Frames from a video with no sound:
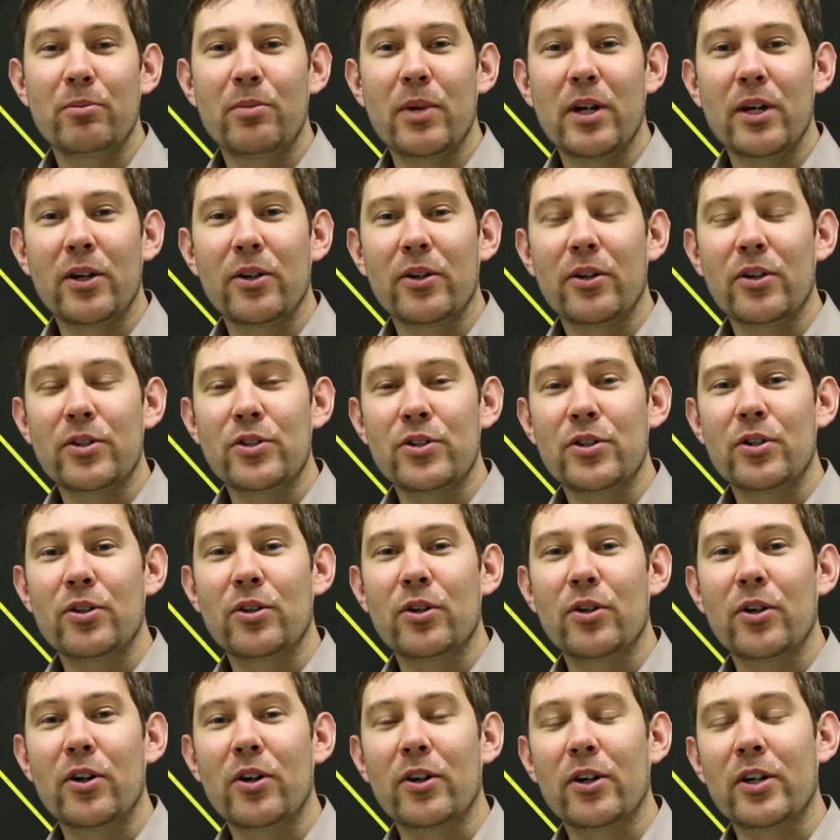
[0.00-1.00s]

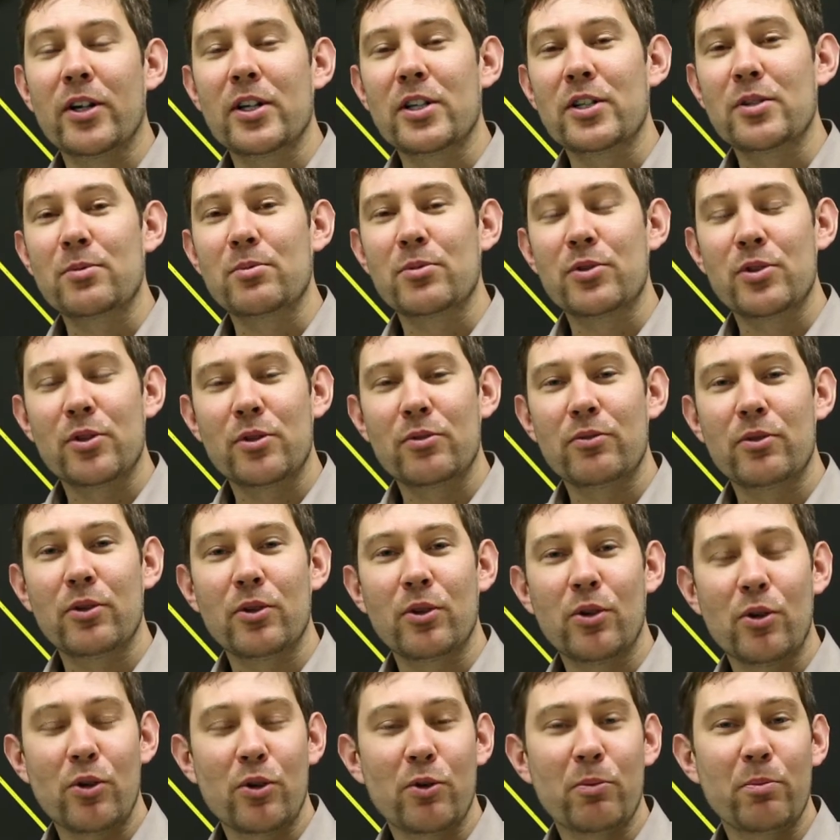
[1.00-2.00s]
biological organisms over
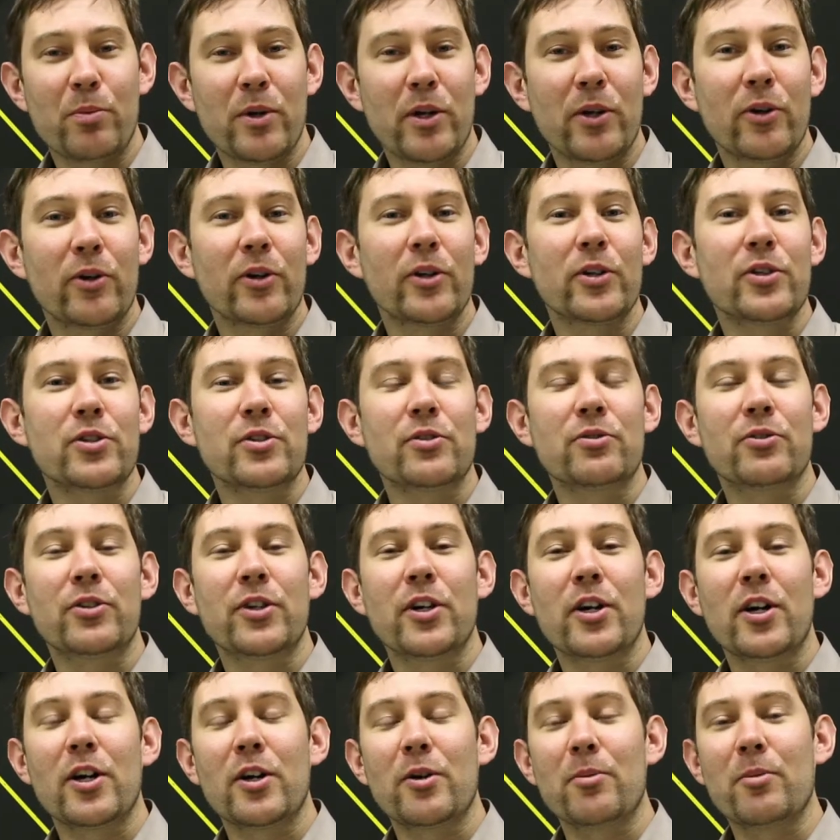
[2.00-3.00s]
long periods of
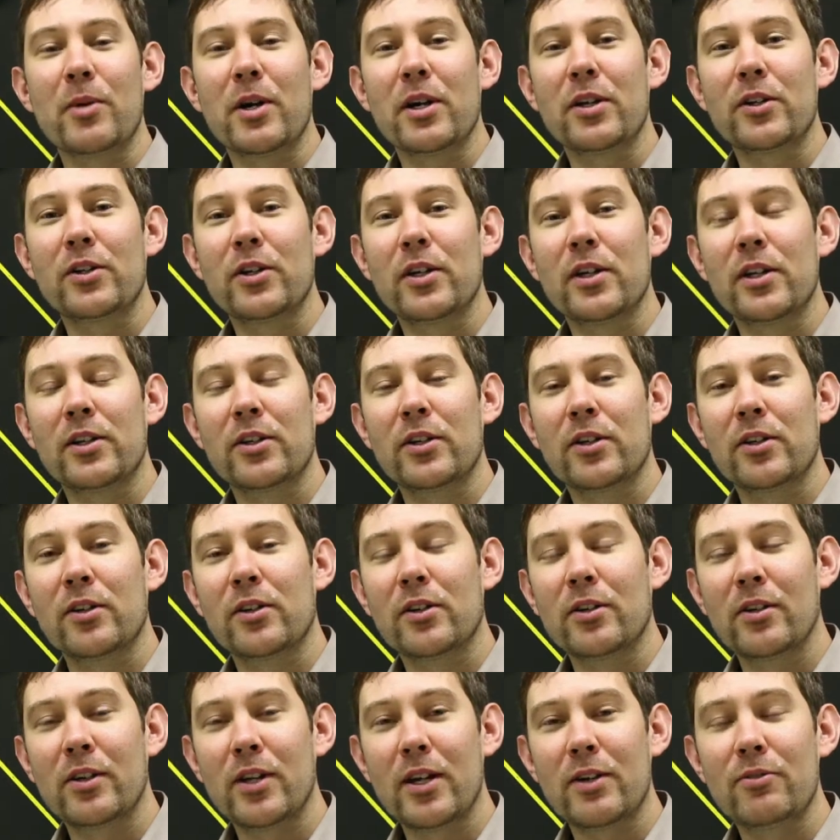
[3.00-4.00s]
time and at
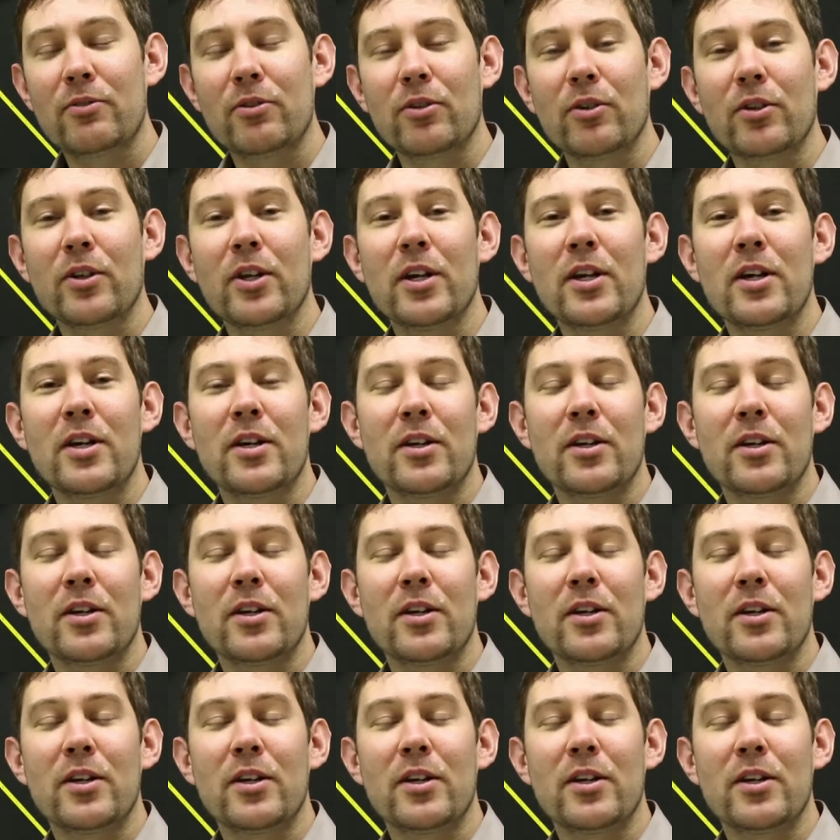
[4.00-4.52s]
a level